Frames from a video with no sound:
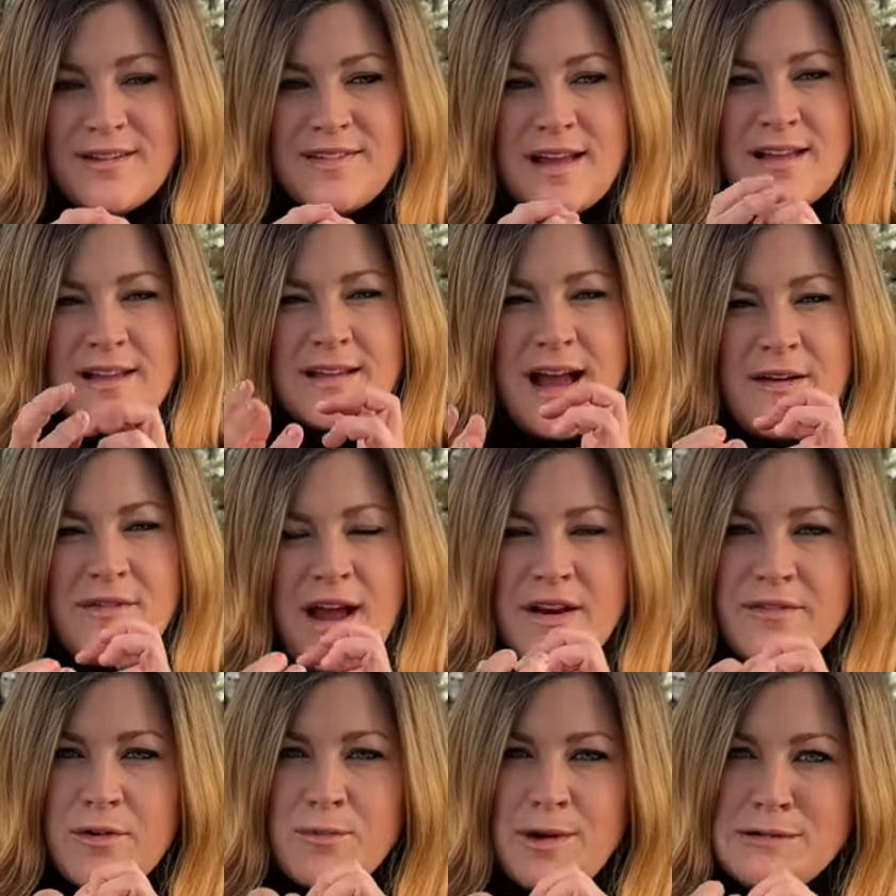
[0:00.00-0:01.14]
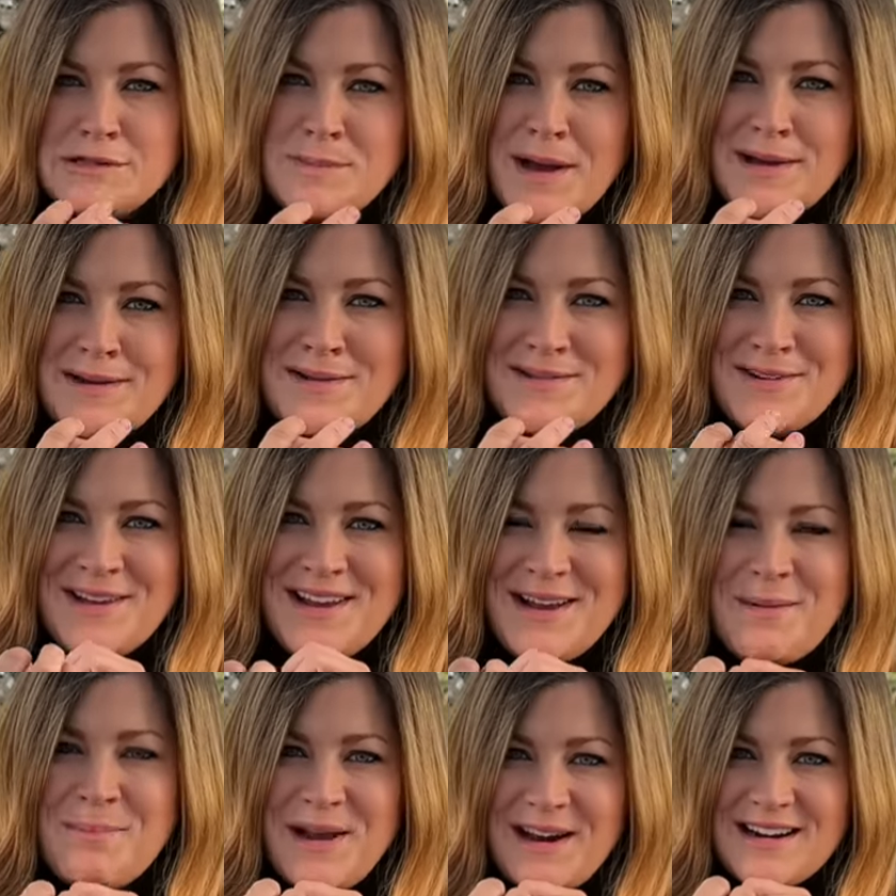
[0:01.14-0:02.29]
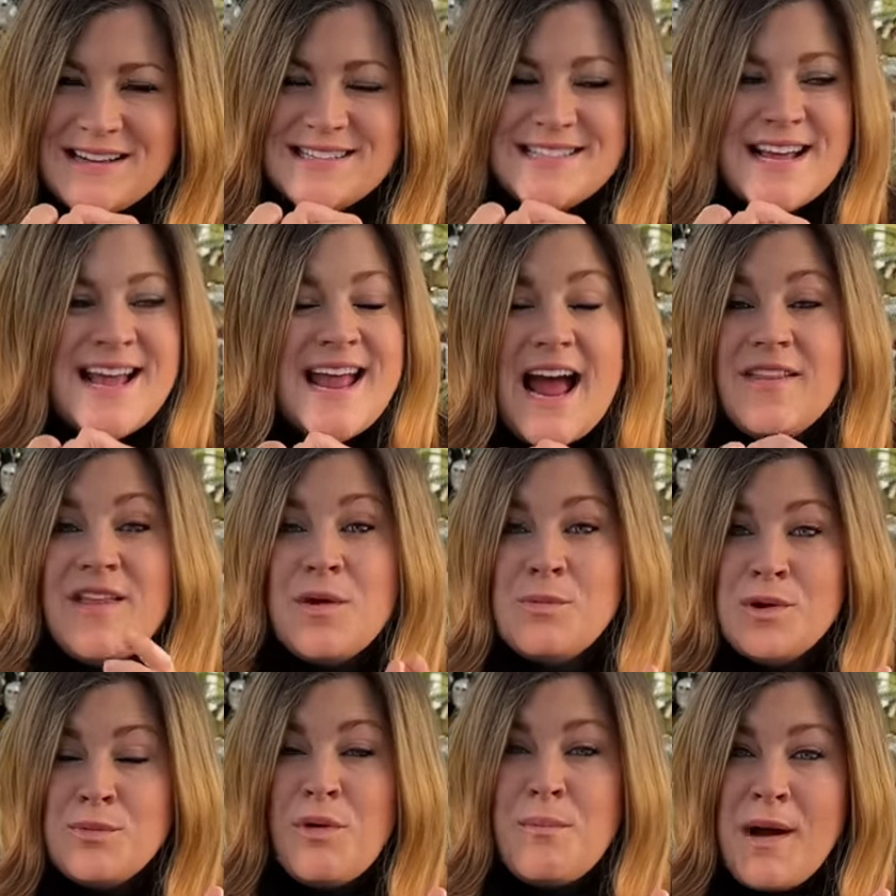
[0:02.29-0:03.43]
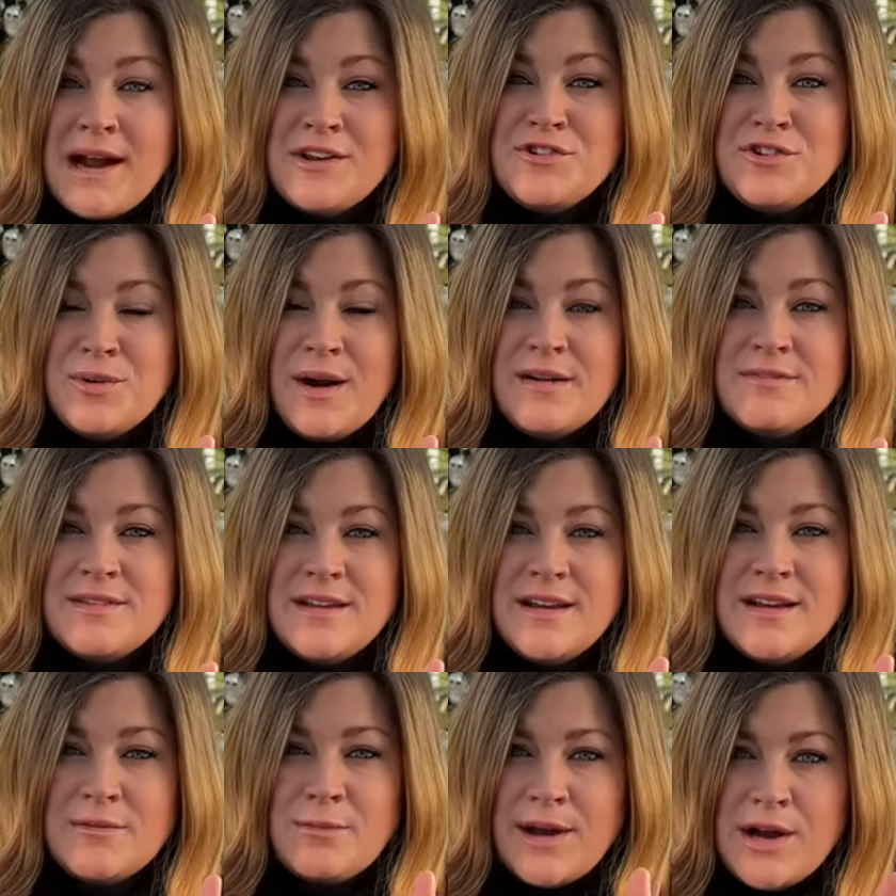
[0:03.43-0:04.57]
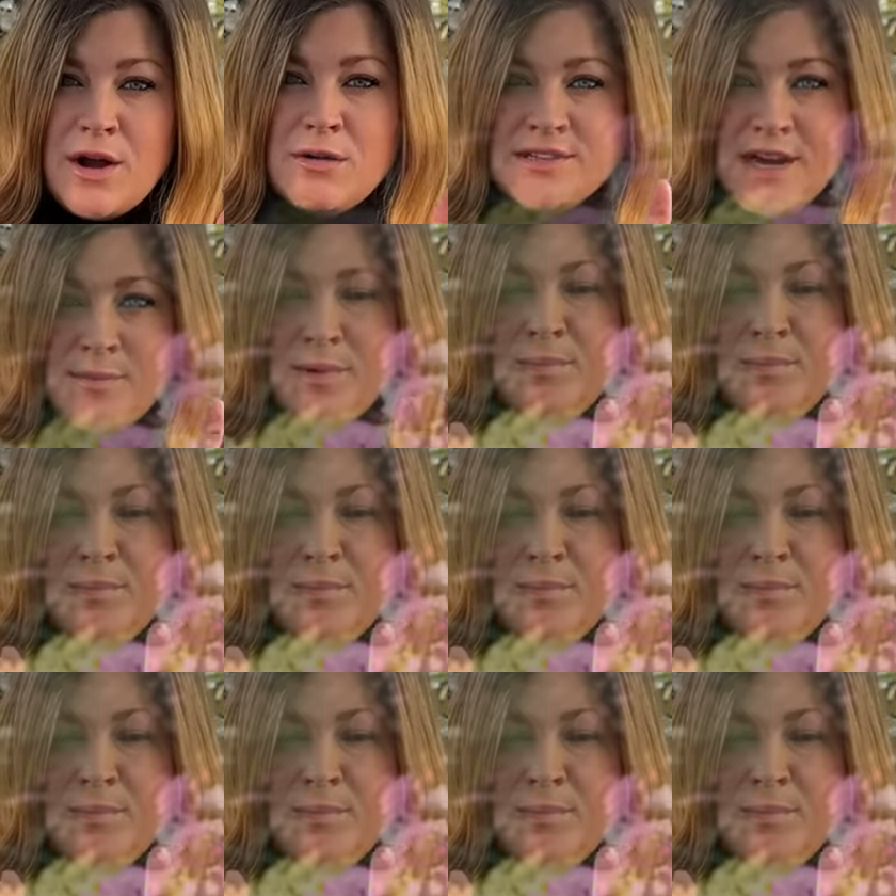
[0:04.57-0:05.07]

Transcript: They have kind of a rosebud looking appearance, and they would remind you of the Ringo double